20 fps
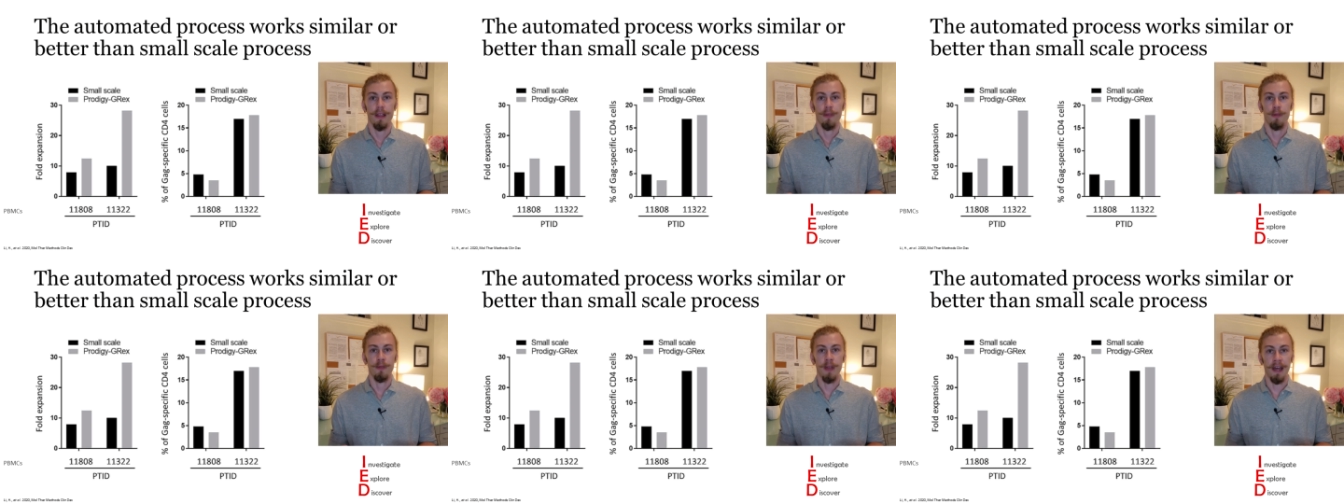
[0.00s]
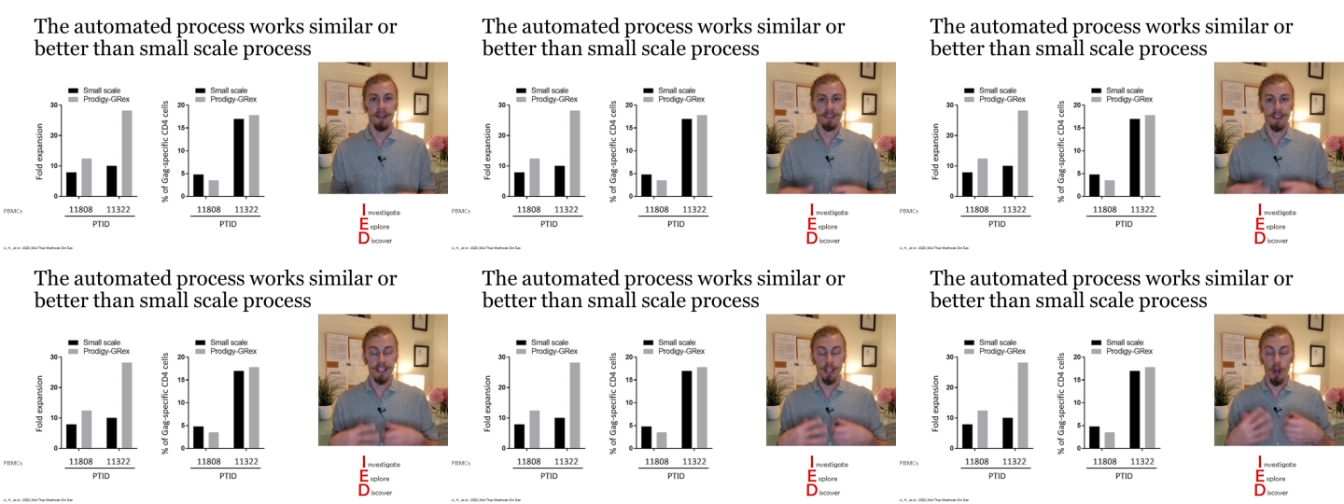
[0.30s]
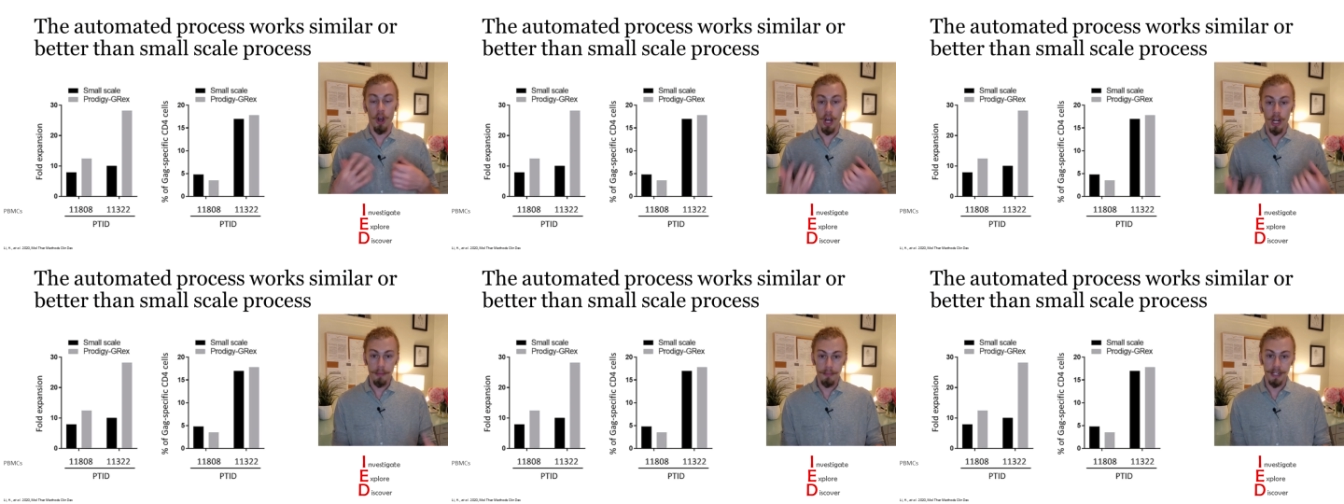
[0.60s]
that the
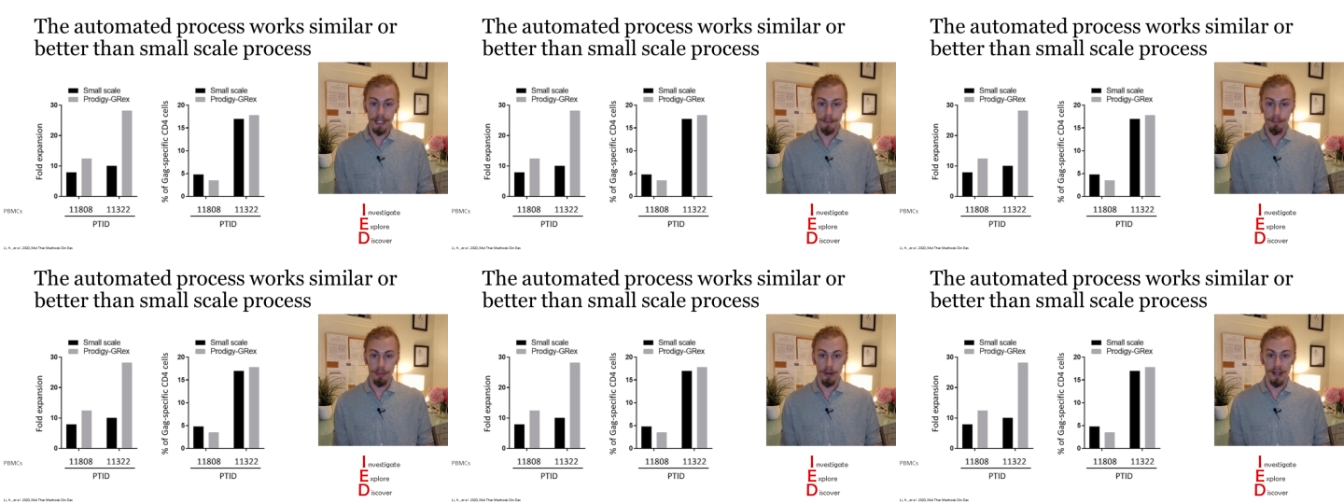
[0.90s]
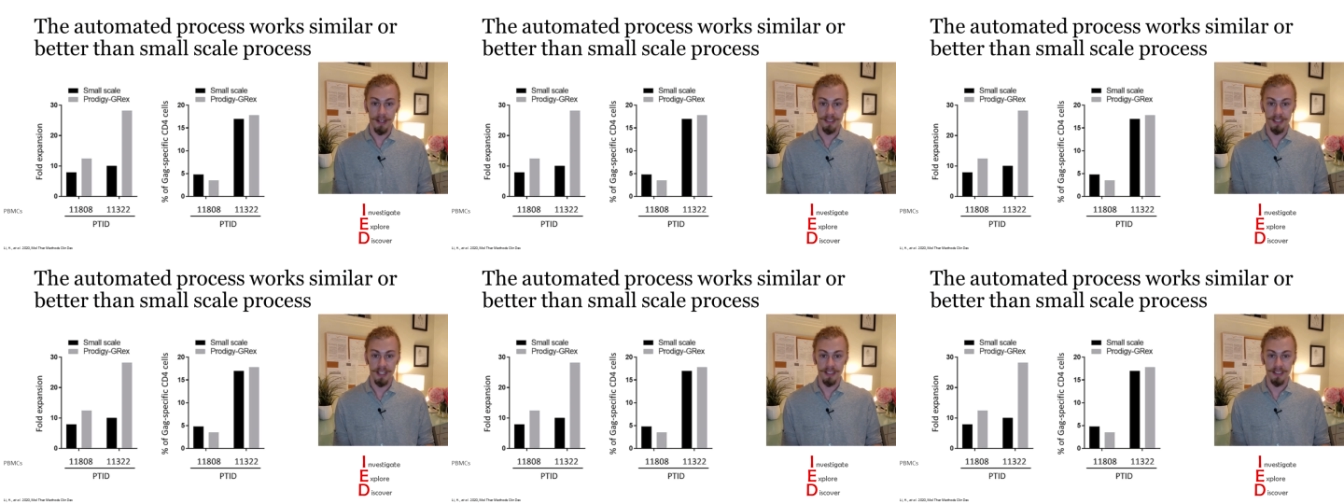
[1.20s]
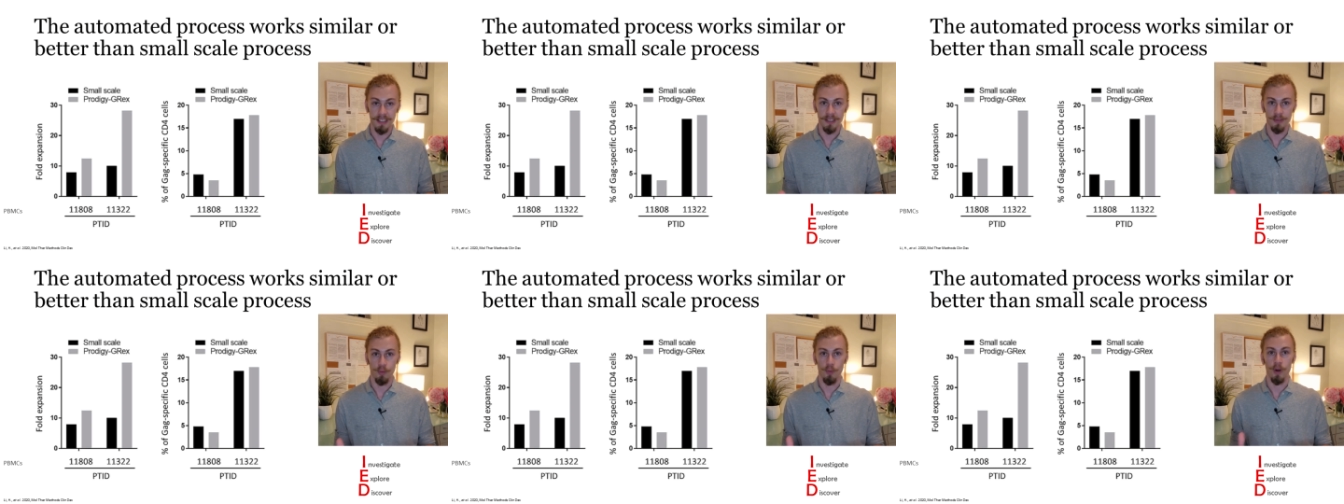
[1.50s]
automated
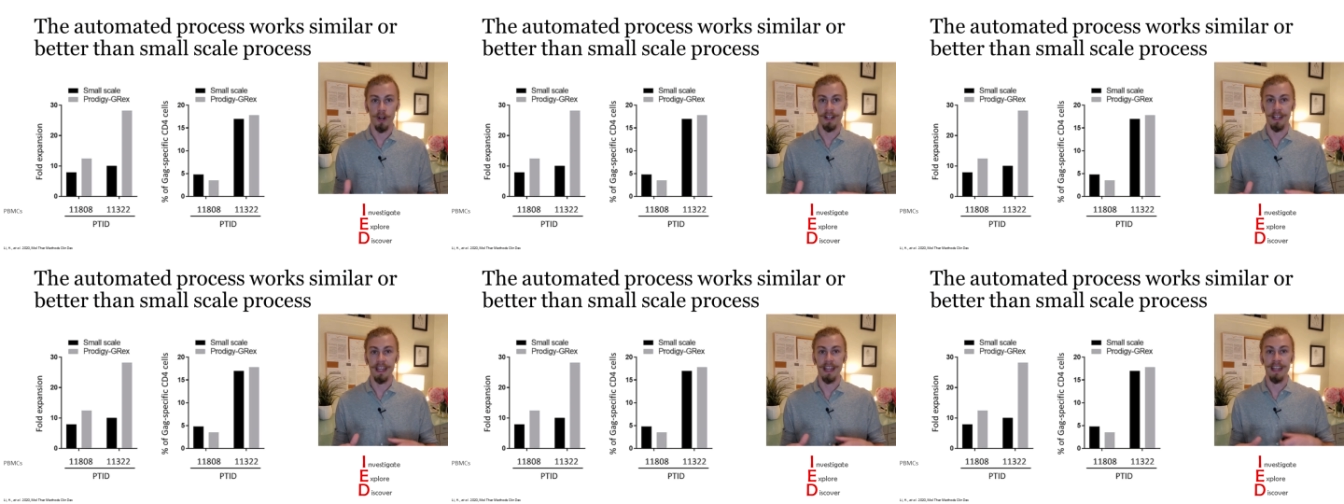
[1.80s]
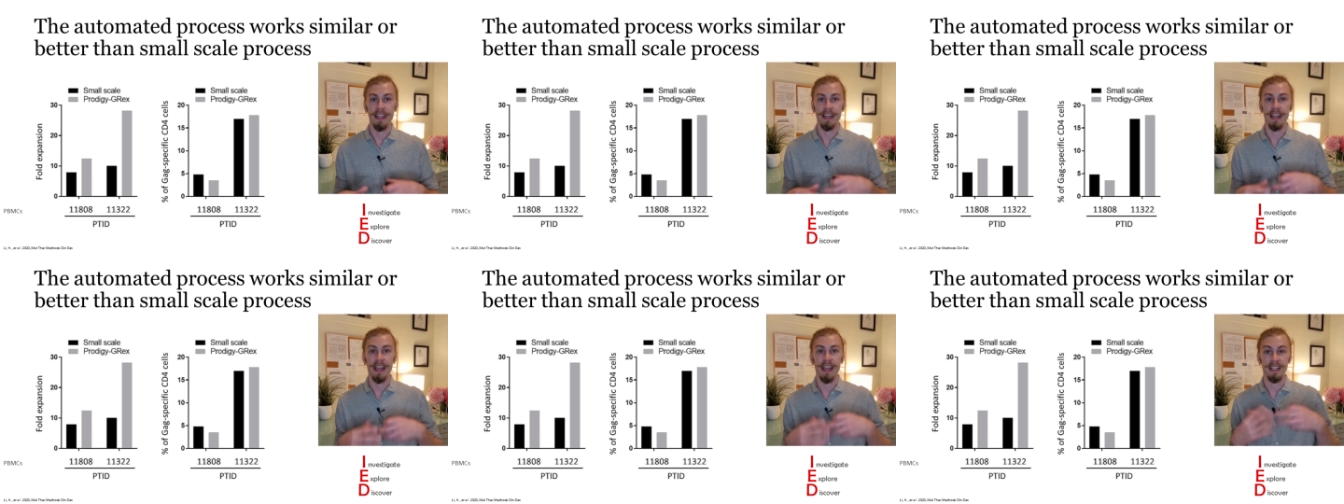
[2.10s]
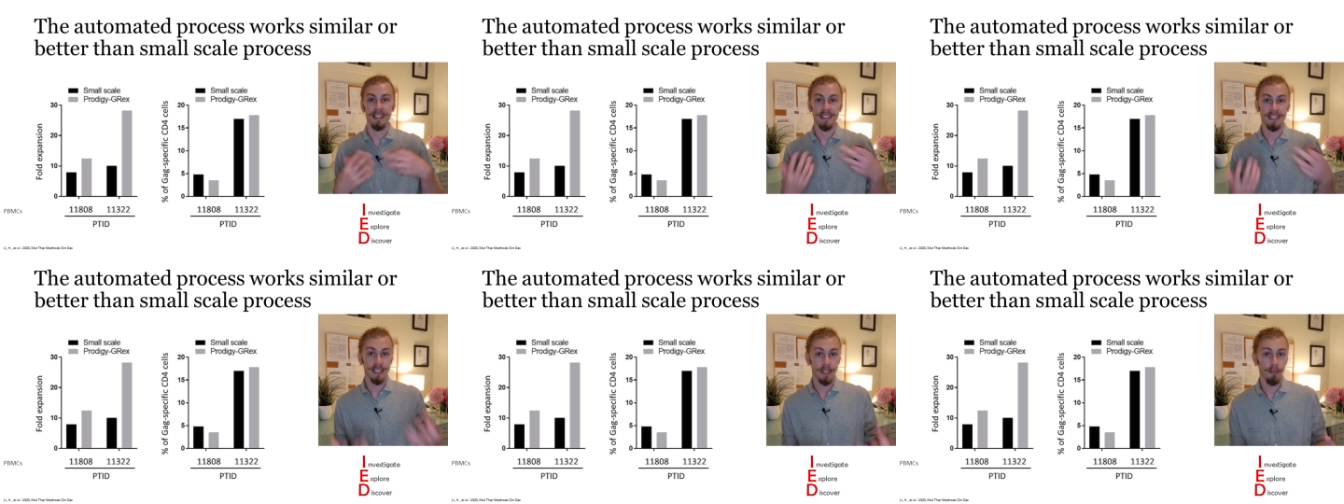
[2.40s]
processes work in a
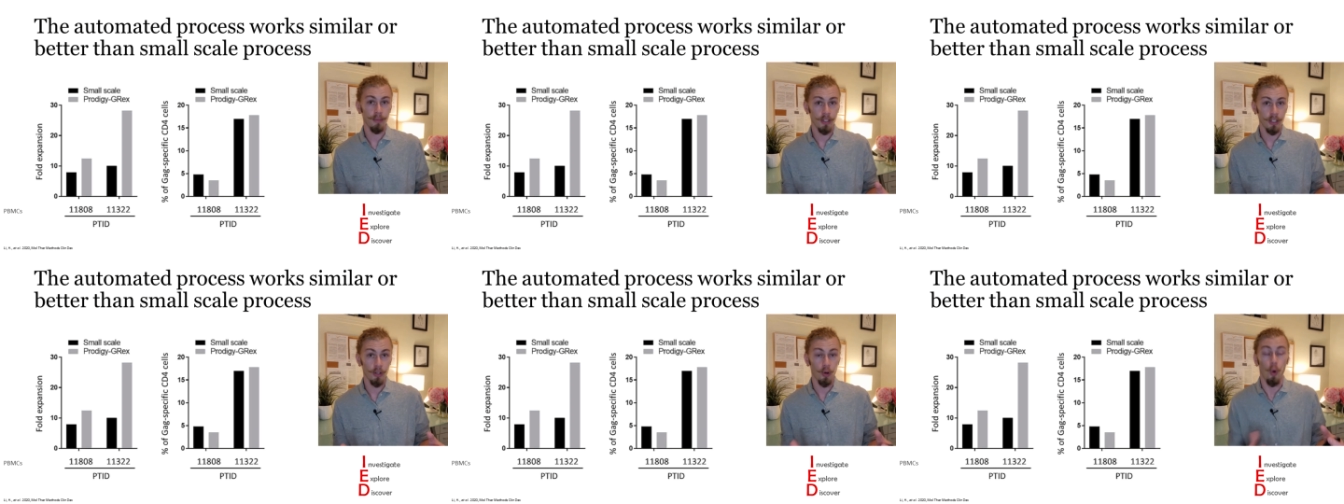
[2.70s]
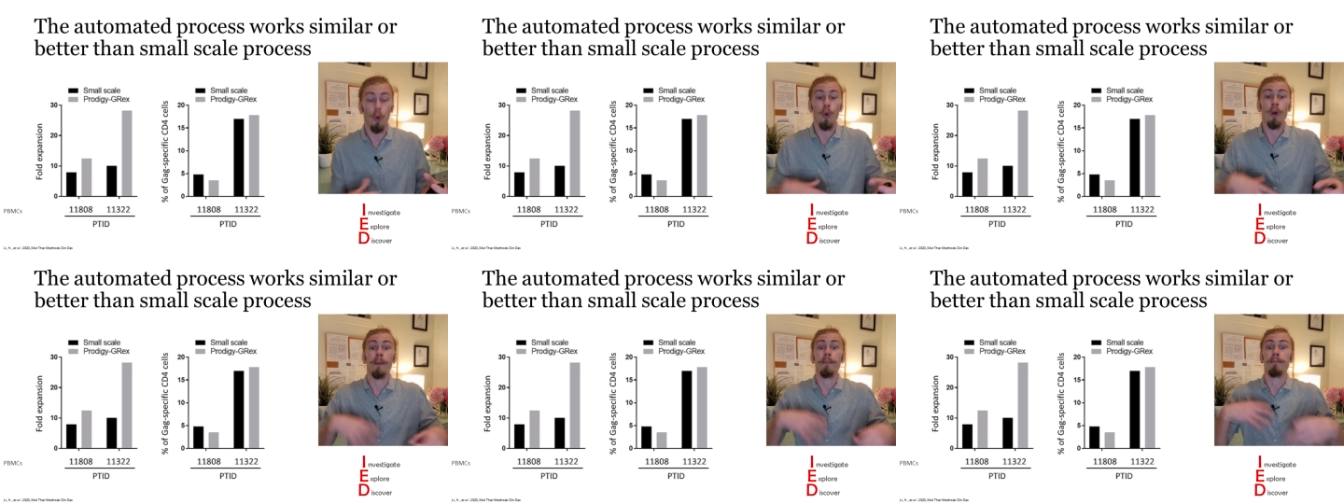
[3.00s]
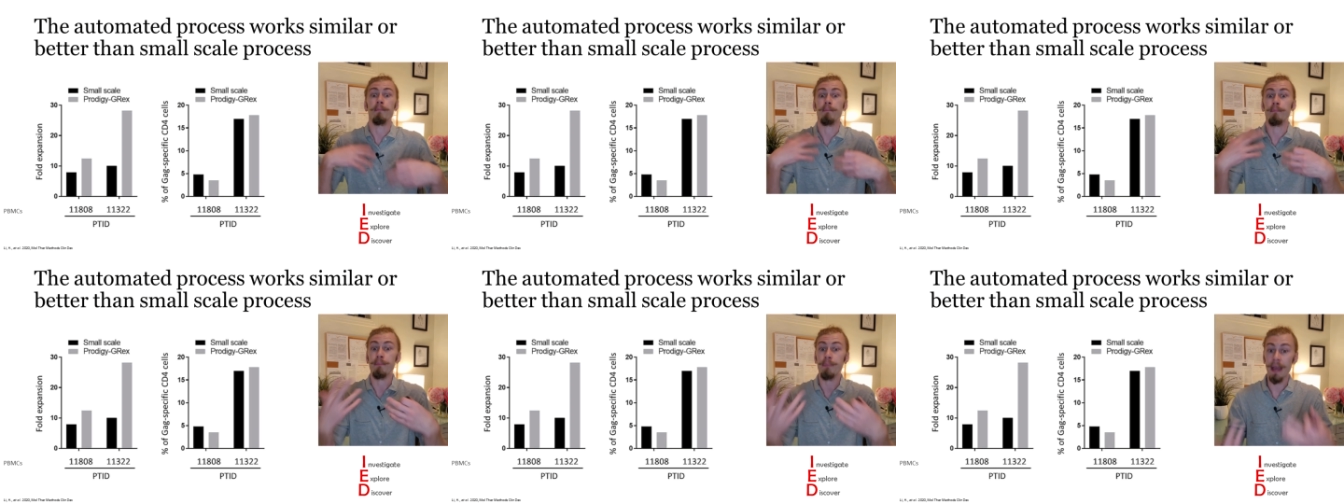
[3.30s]
similar or